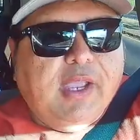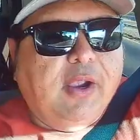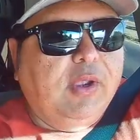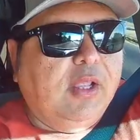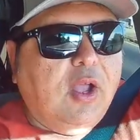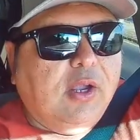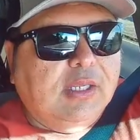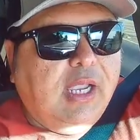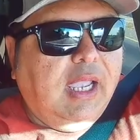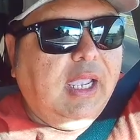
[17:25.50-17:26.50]
very long
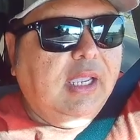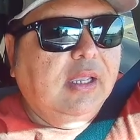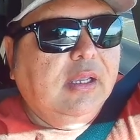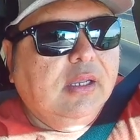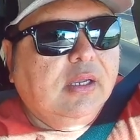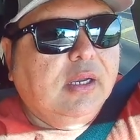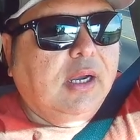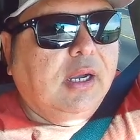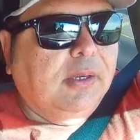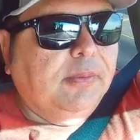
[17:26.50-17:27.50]
day
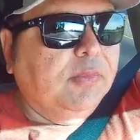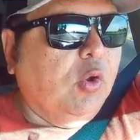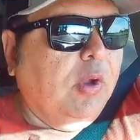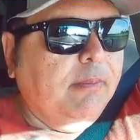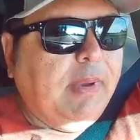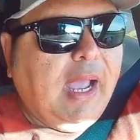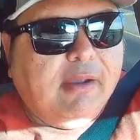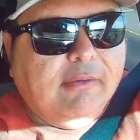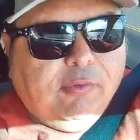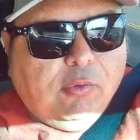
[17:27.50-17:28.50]
um, going
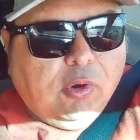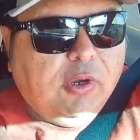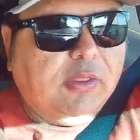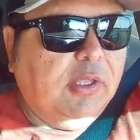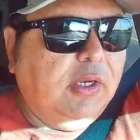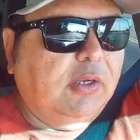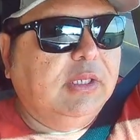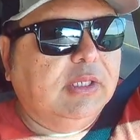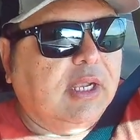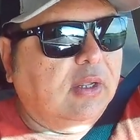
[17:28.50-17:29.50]
back and forth, you know,
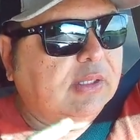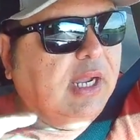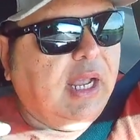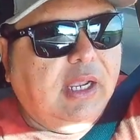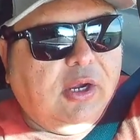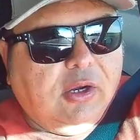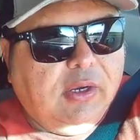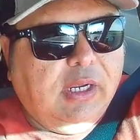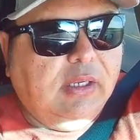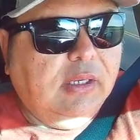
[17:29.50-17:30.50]
discount
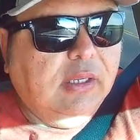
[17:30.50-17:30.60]
tire, and